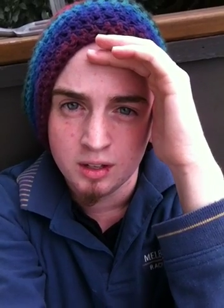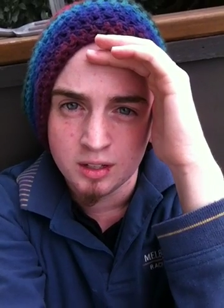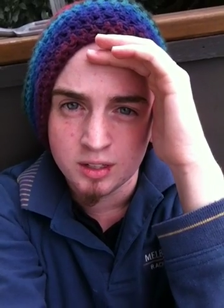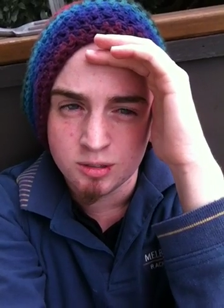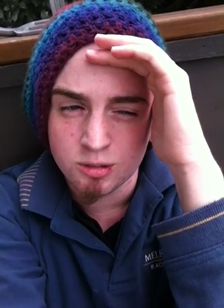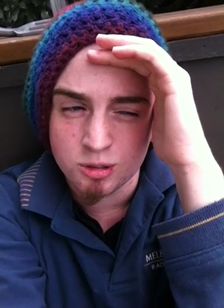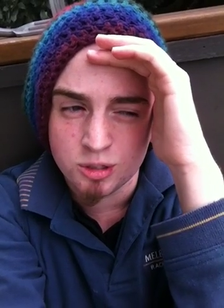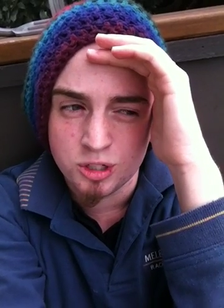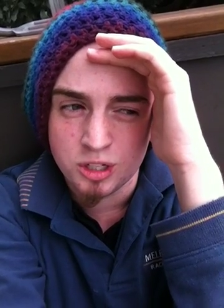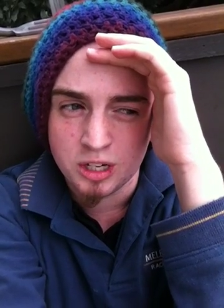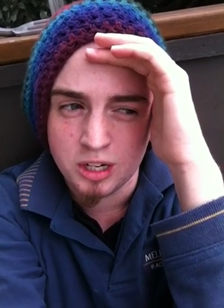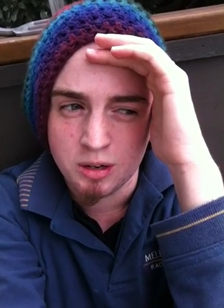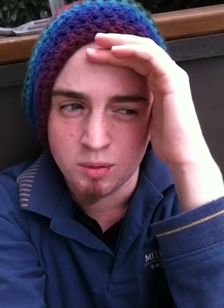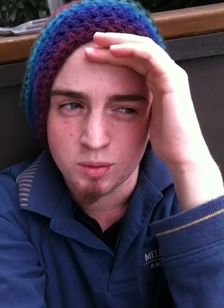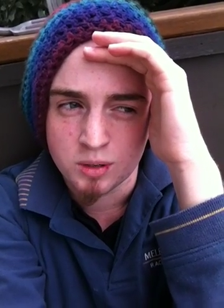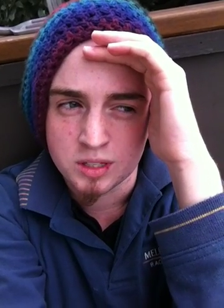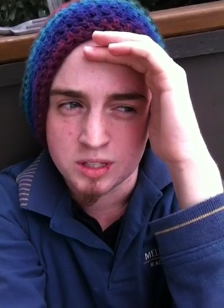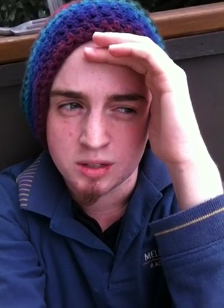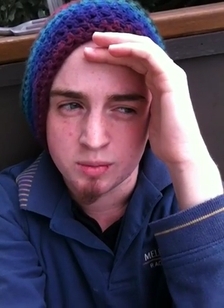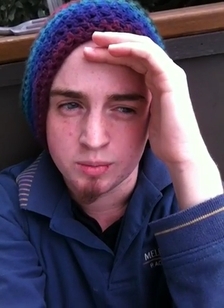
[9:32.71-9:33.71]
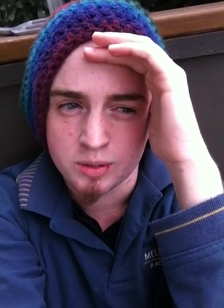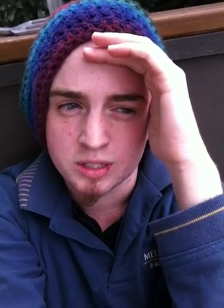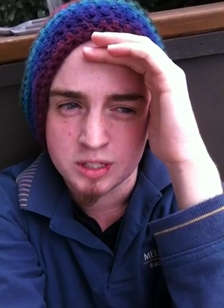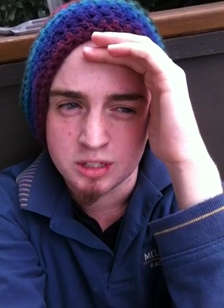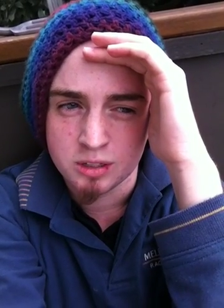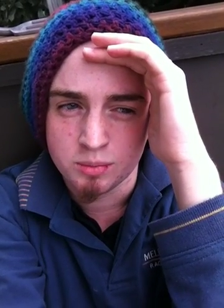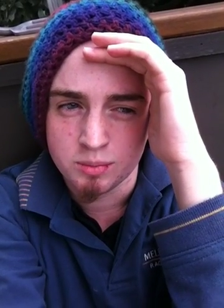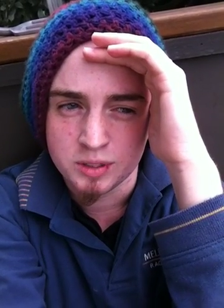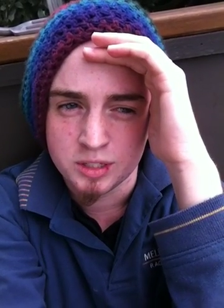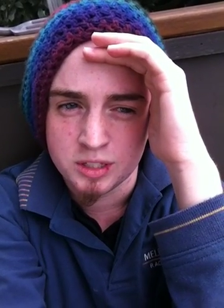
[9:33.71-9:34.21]
So it's shitty when someone
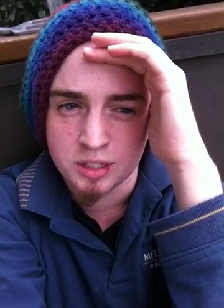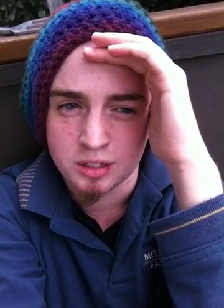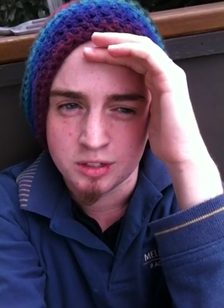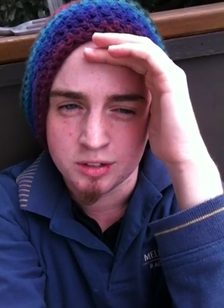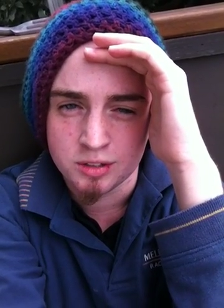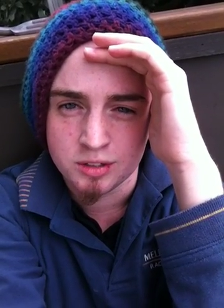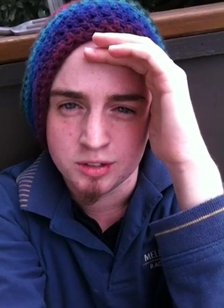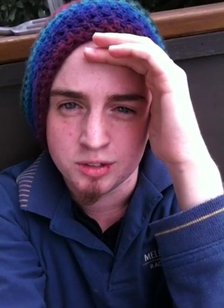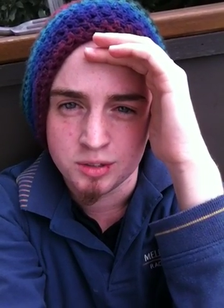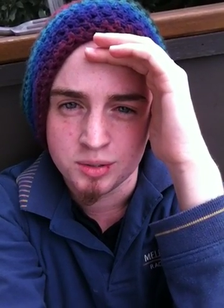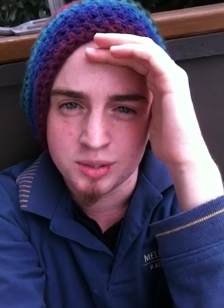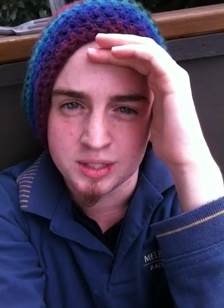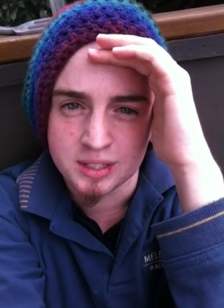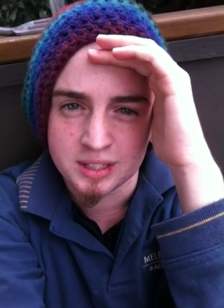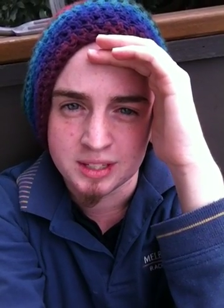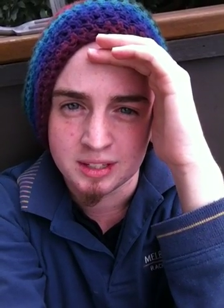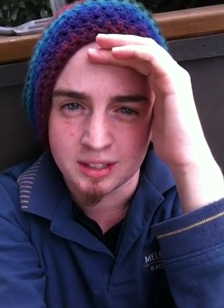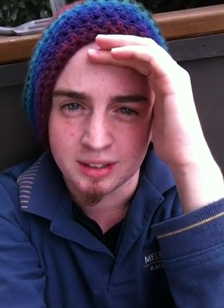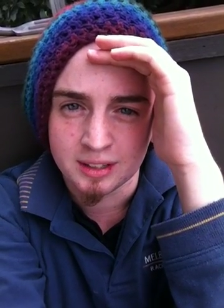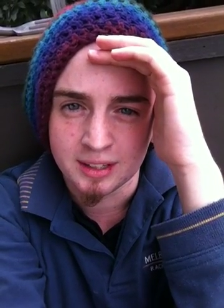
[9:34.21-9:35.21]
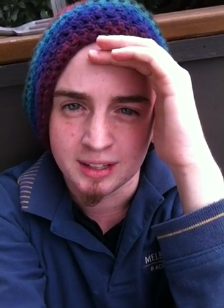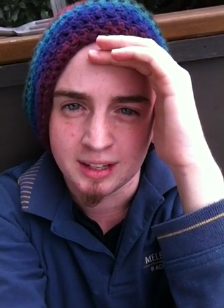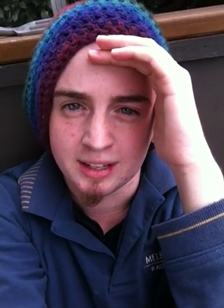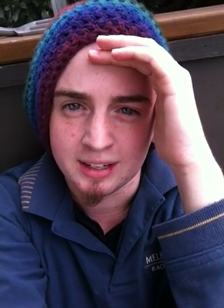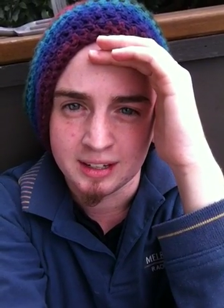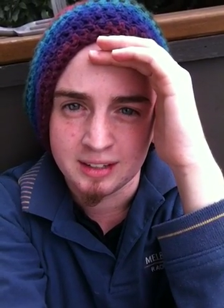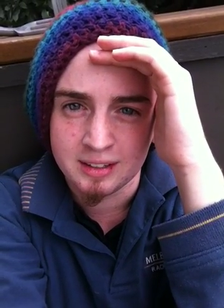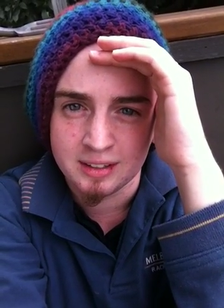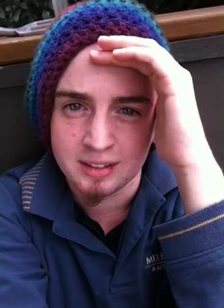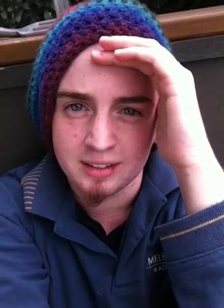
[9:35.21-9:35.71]
still misgenders you, because it's suddenly
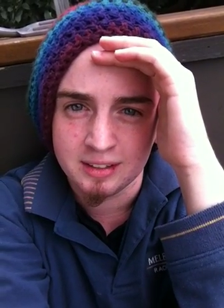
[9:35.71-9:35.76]
like,